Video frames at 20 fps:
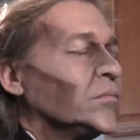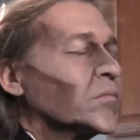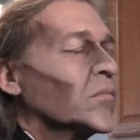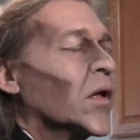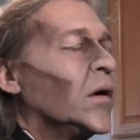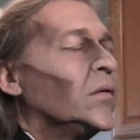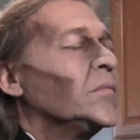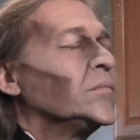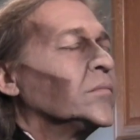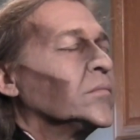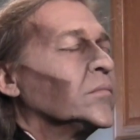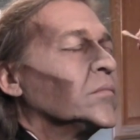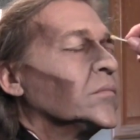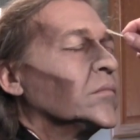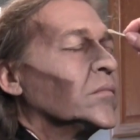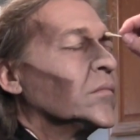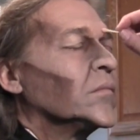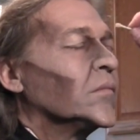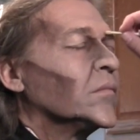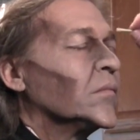is
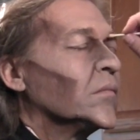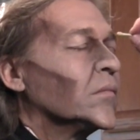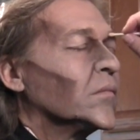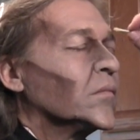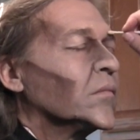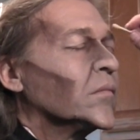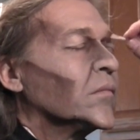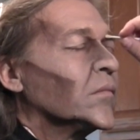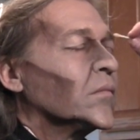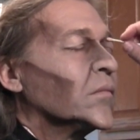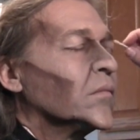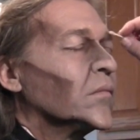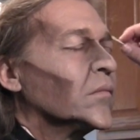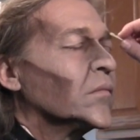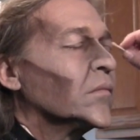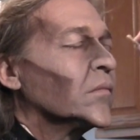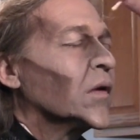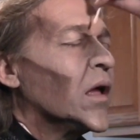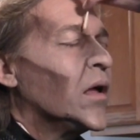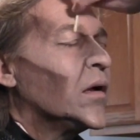tack it up
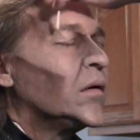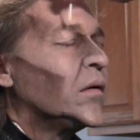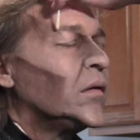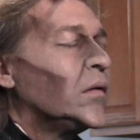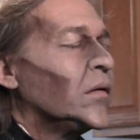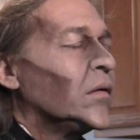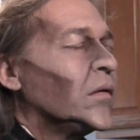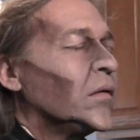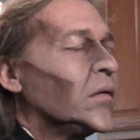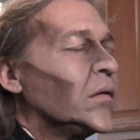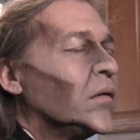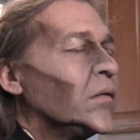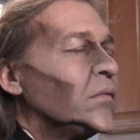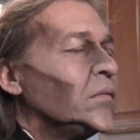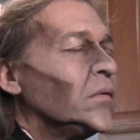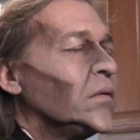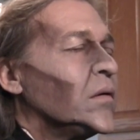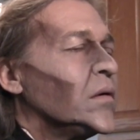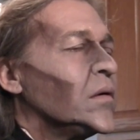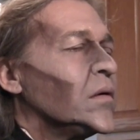and either use your
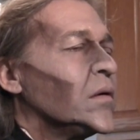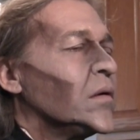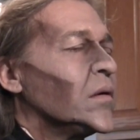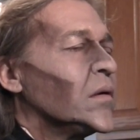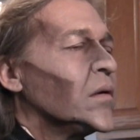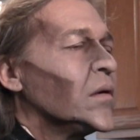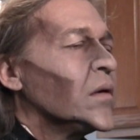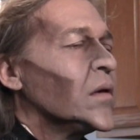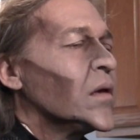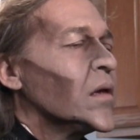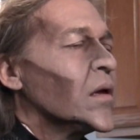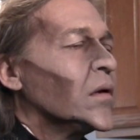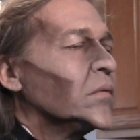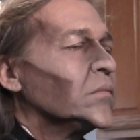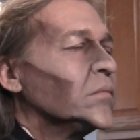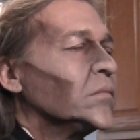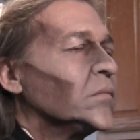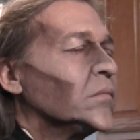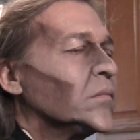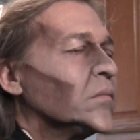finger,
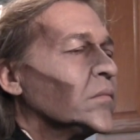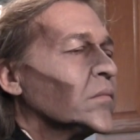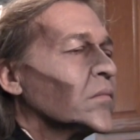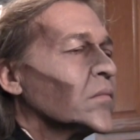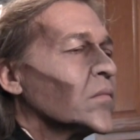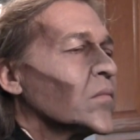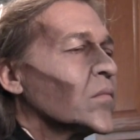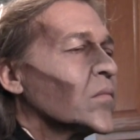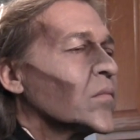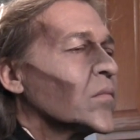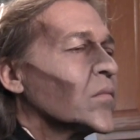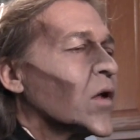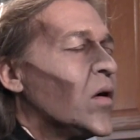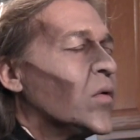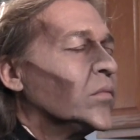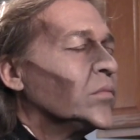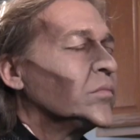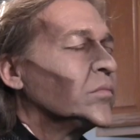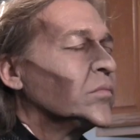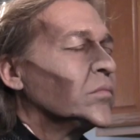but
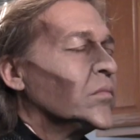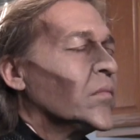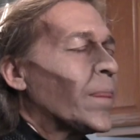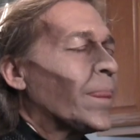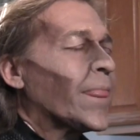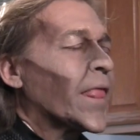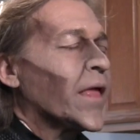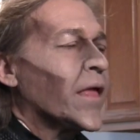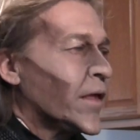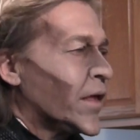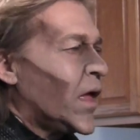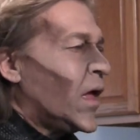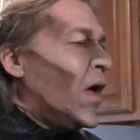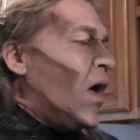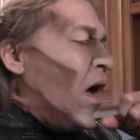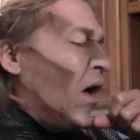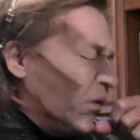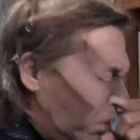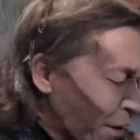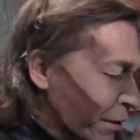including
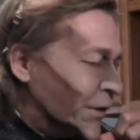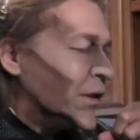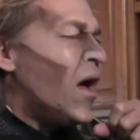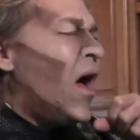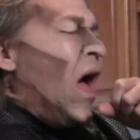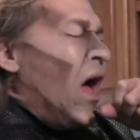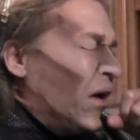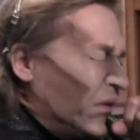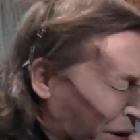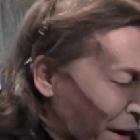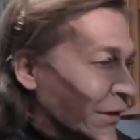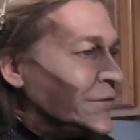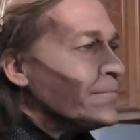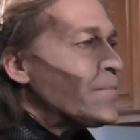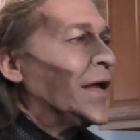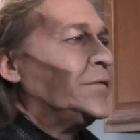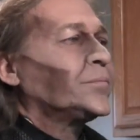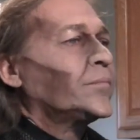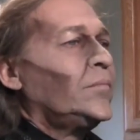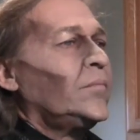besides
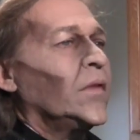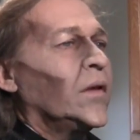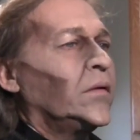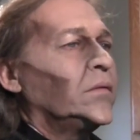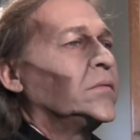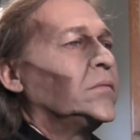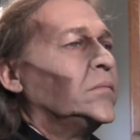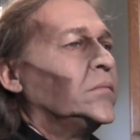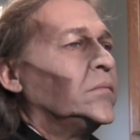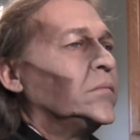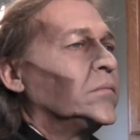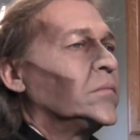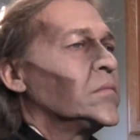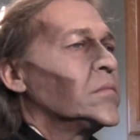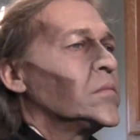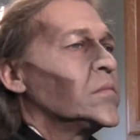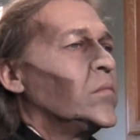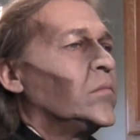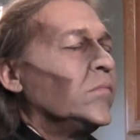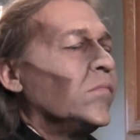my finger, I
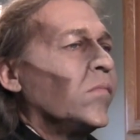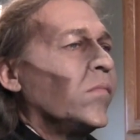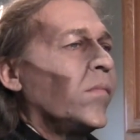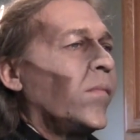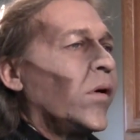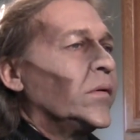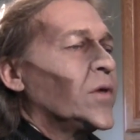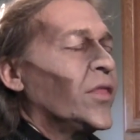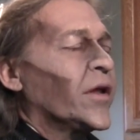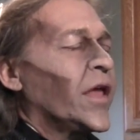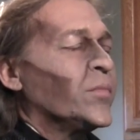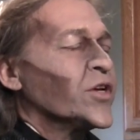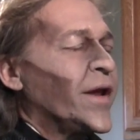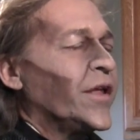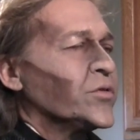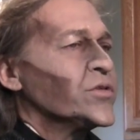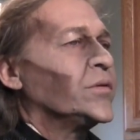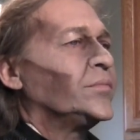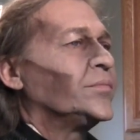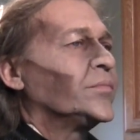included
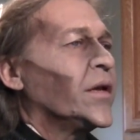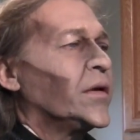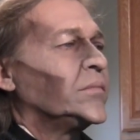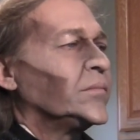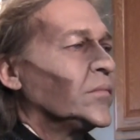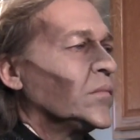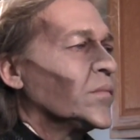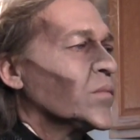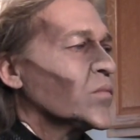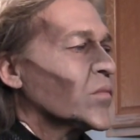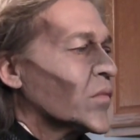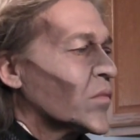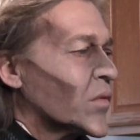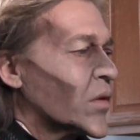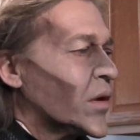pantyhose, which I